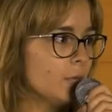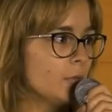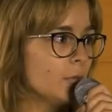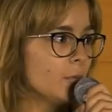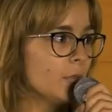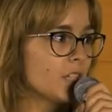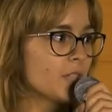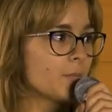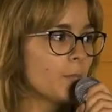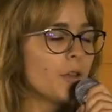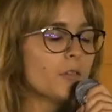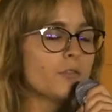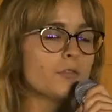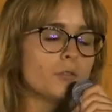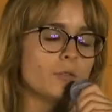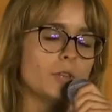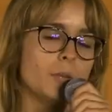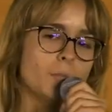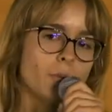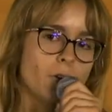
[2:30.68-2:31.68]
respond
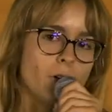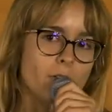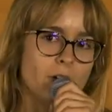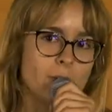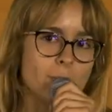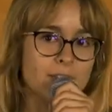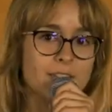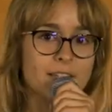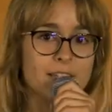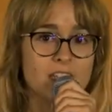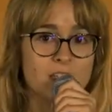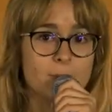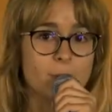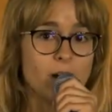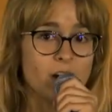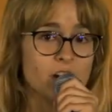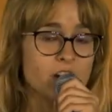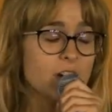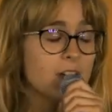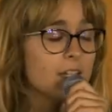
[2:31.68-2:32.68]
to the problem, at least
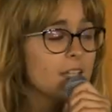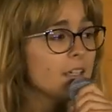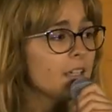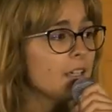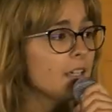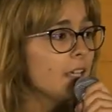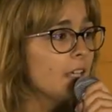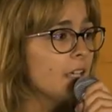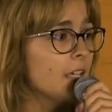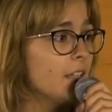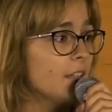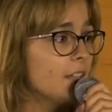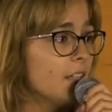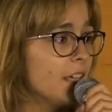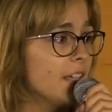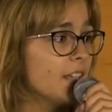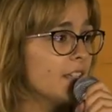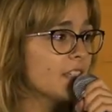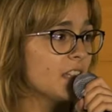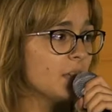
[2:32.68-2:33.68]
partially.
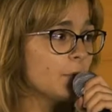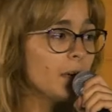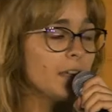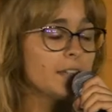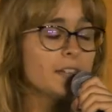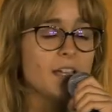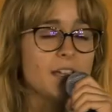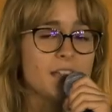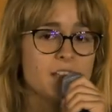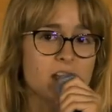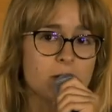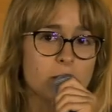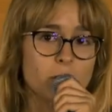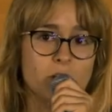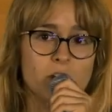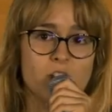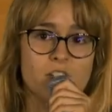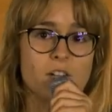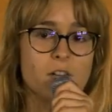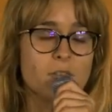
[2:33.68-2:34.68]
They stigmatize its
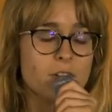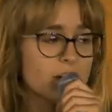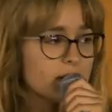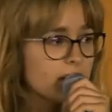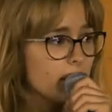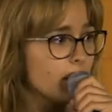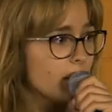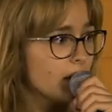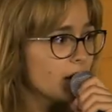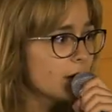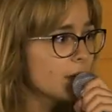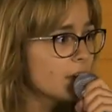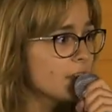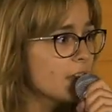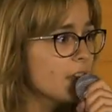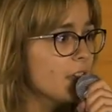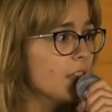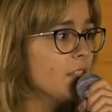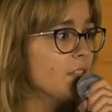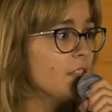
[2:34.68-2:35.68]
potential
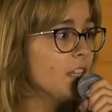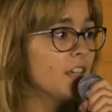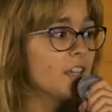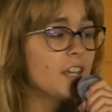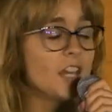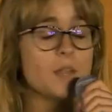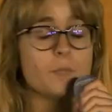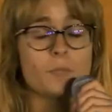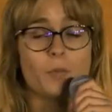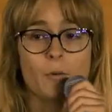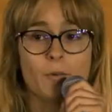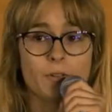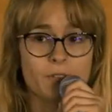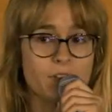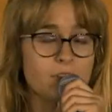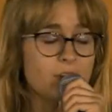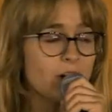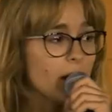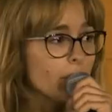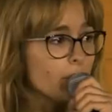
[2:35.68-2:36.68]
recipients, they create
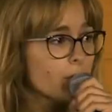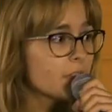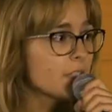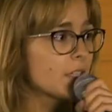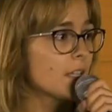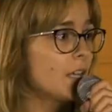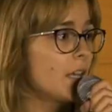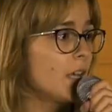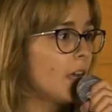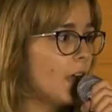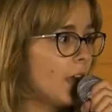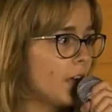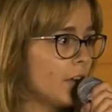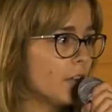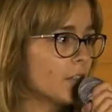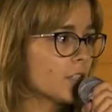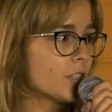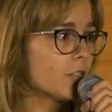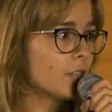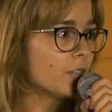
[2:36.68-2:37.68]
poverty traps, and
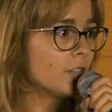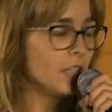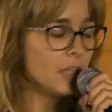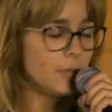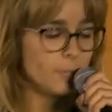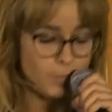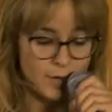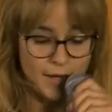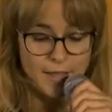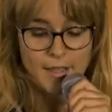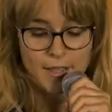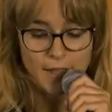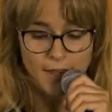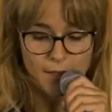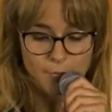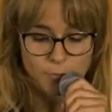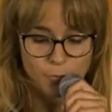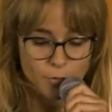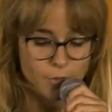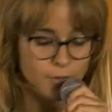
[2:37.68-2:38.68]
also they imply a
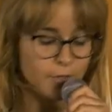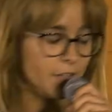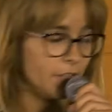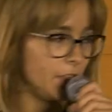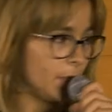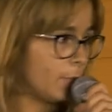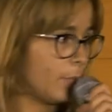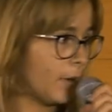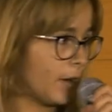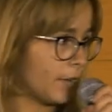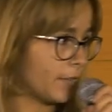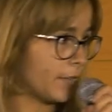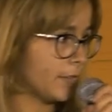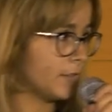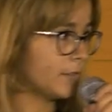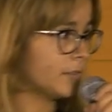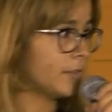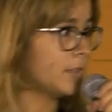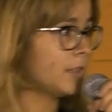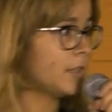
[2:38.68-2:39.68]
high bureaucratic
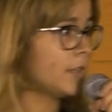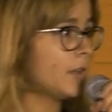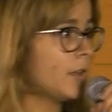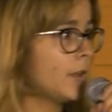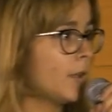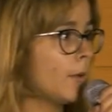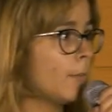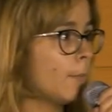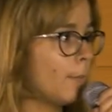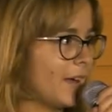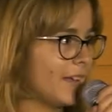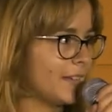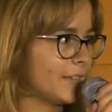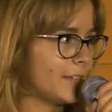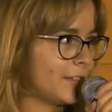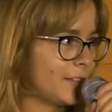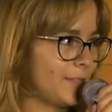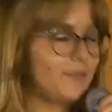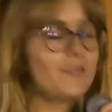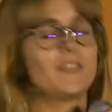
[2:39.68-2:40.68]
burden.
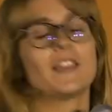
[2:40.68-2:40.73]
But